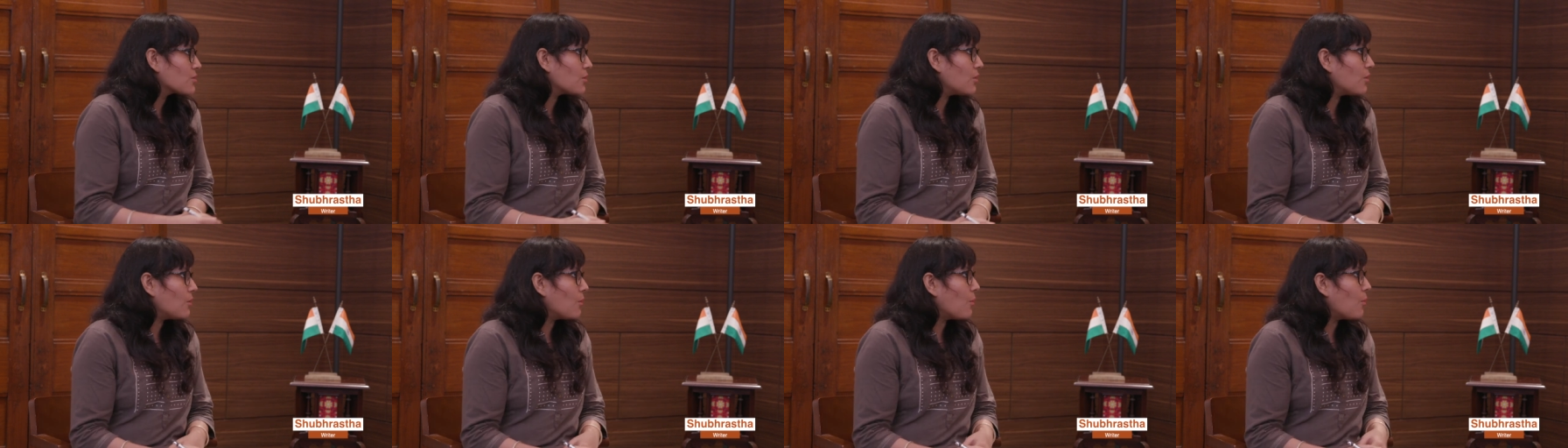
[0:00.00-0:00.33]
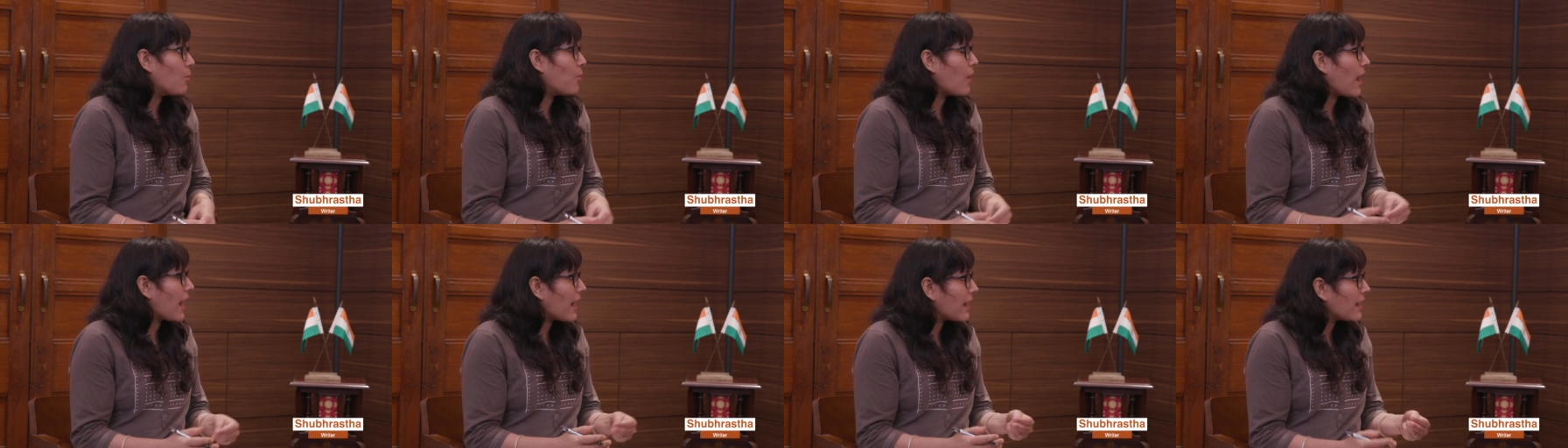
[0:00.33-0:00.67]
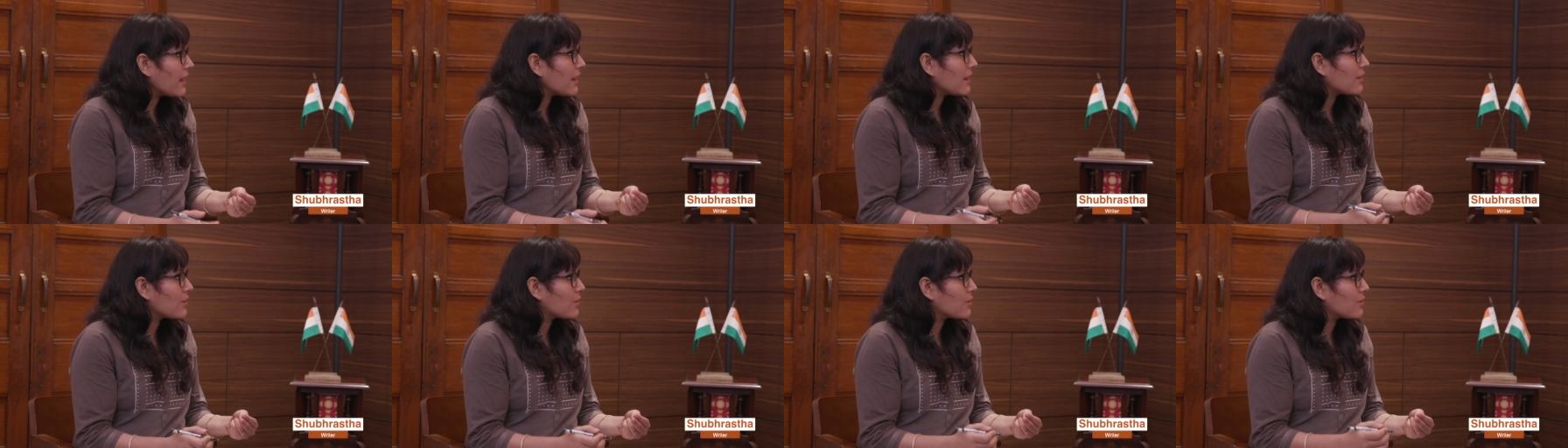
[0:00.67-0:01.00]
So
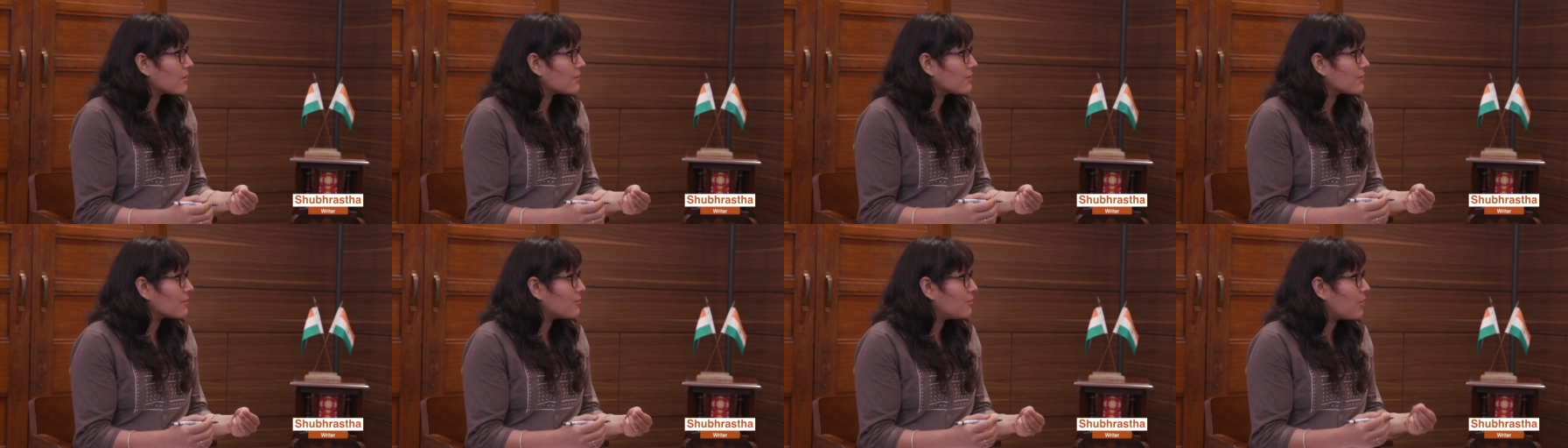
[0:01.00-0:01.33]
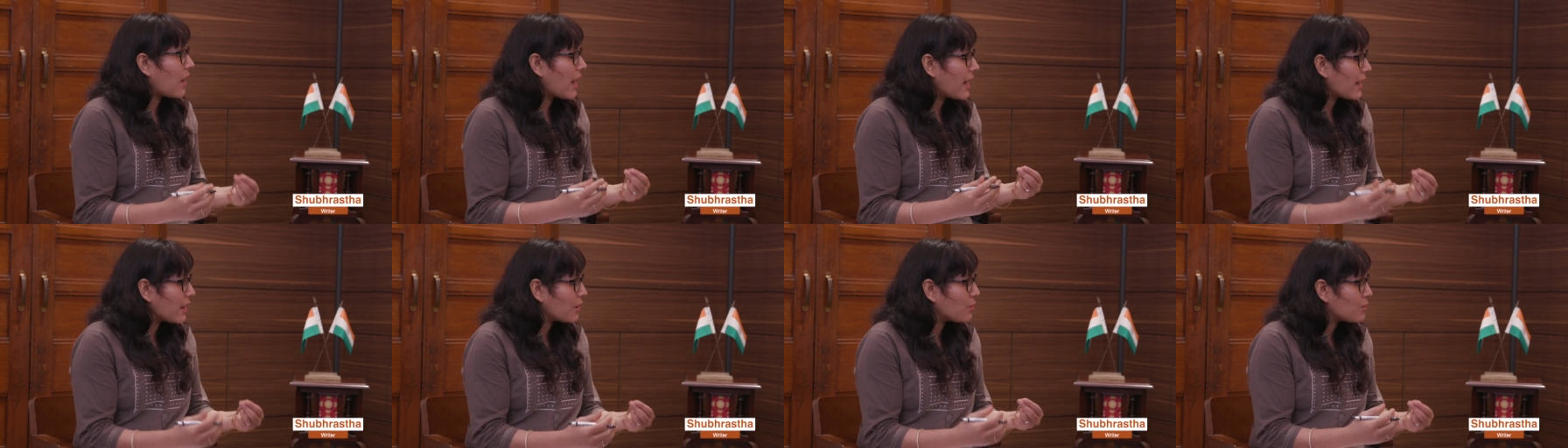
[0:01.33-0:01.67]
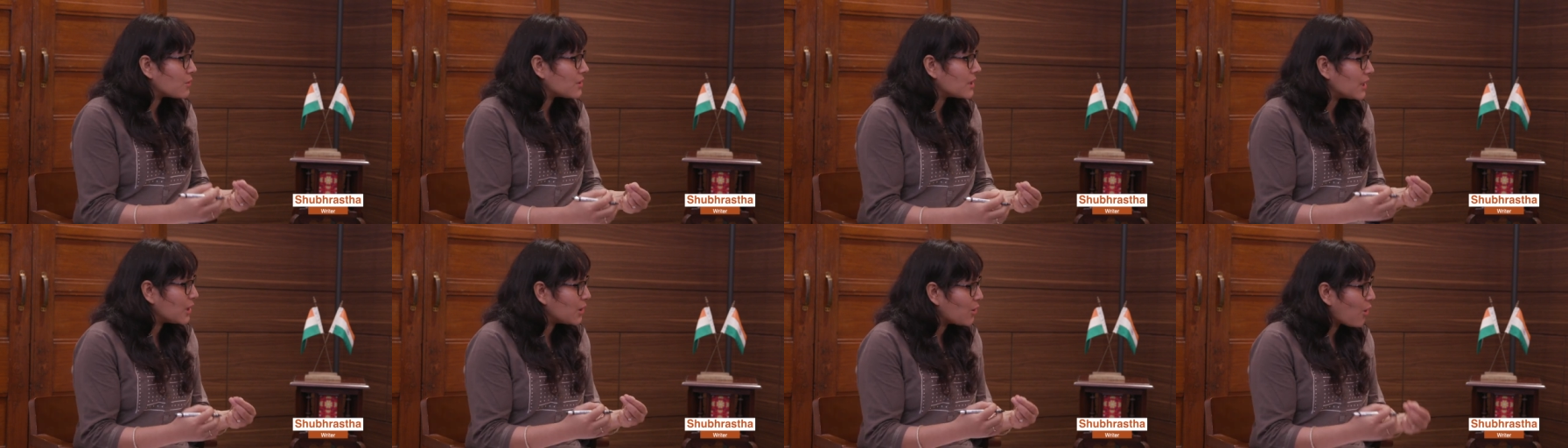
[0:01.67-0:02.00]
why
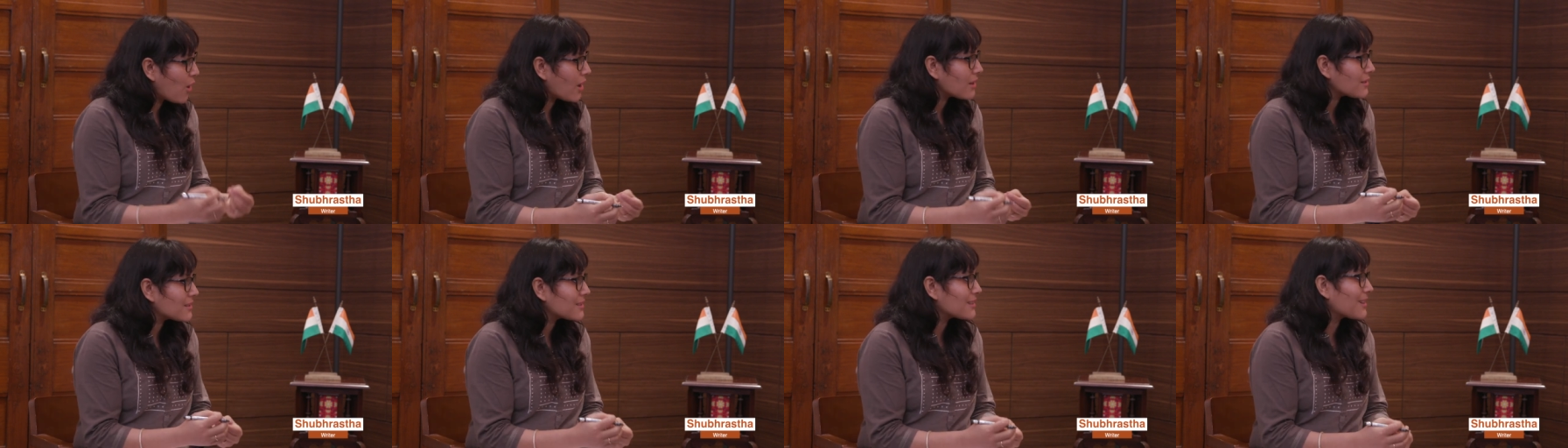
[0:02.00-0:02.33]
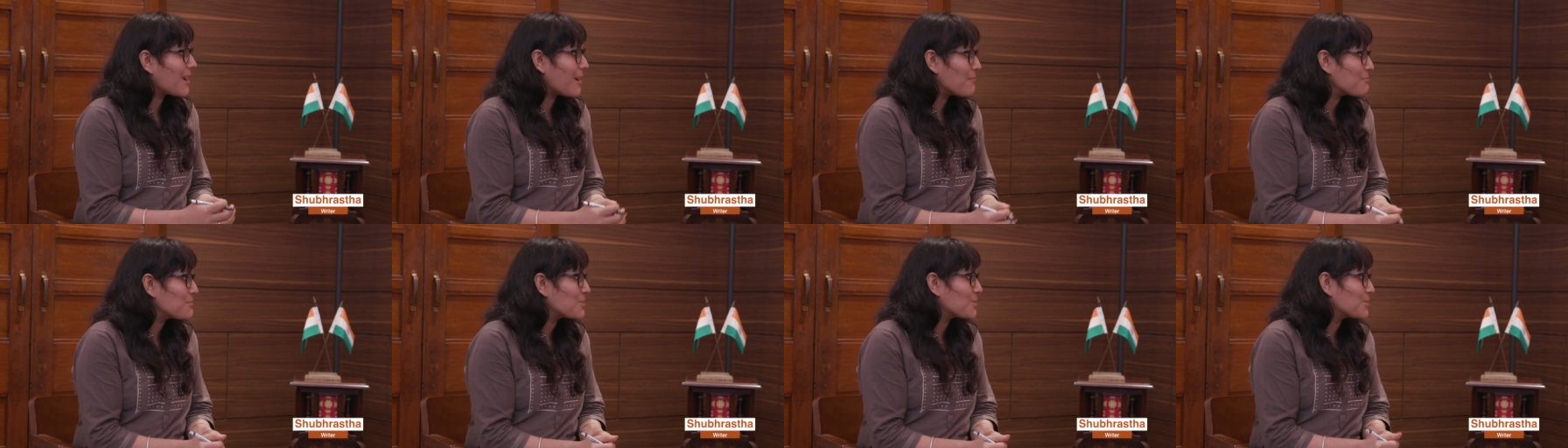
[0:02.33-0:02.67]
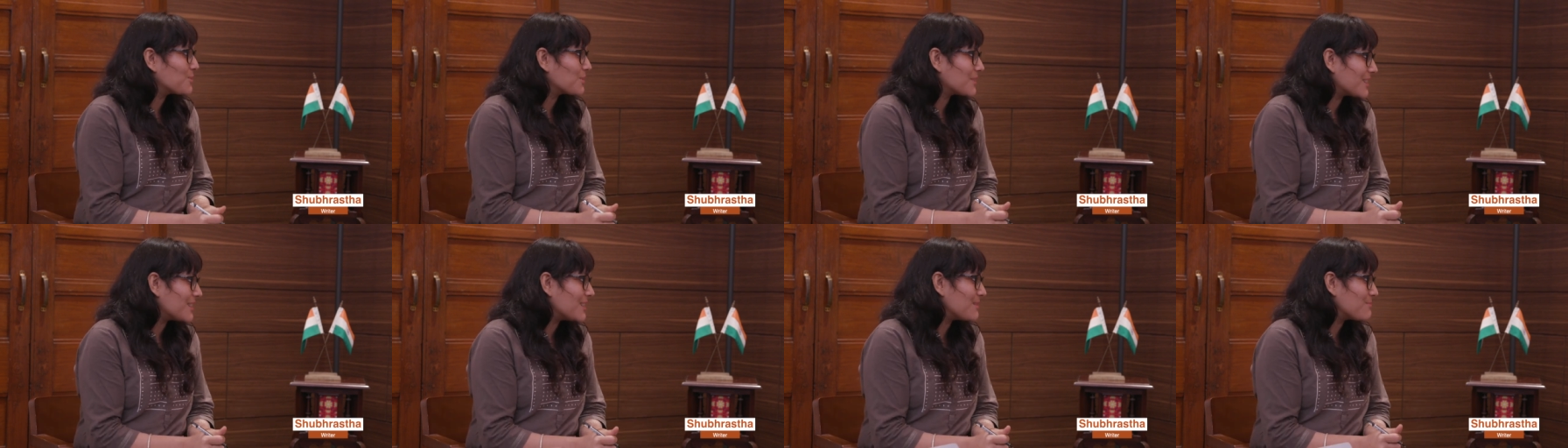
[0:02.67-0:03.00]
could he not come
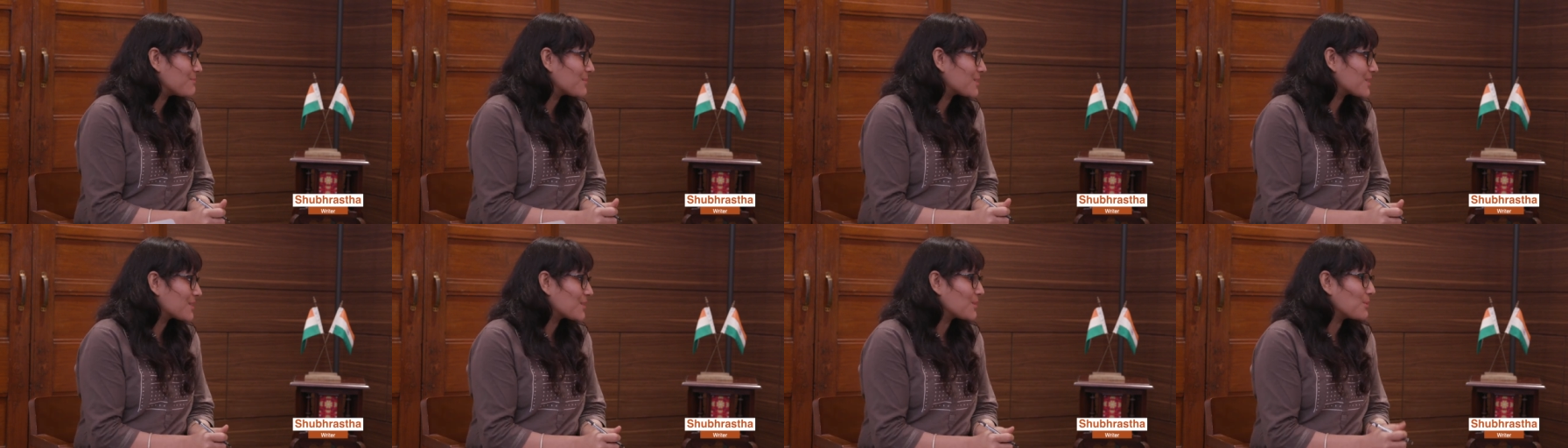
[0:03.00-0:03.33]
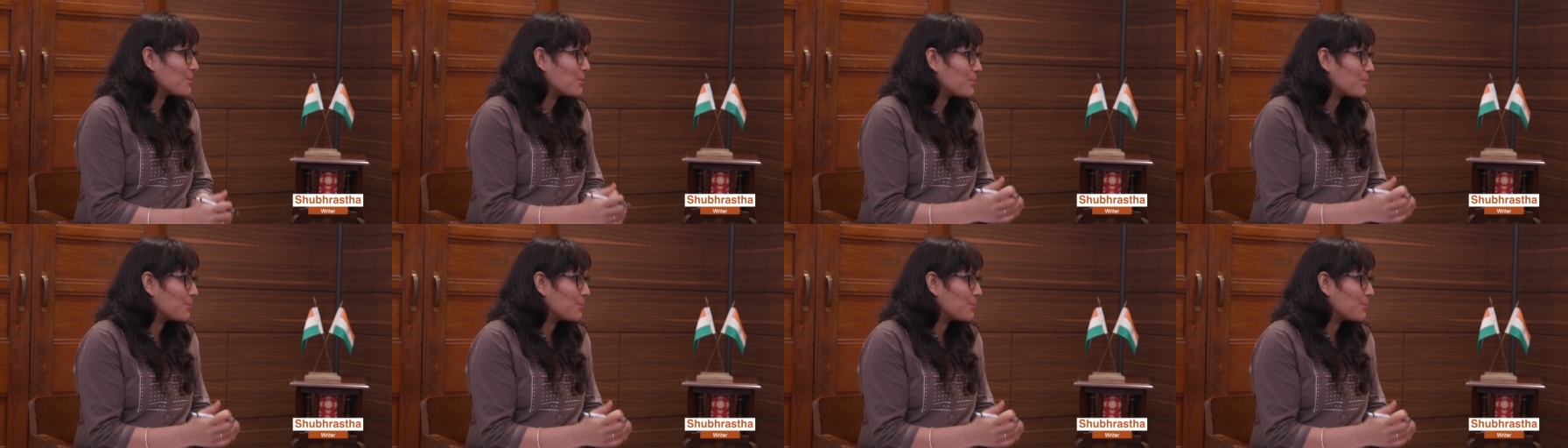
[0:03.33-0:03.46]
to terms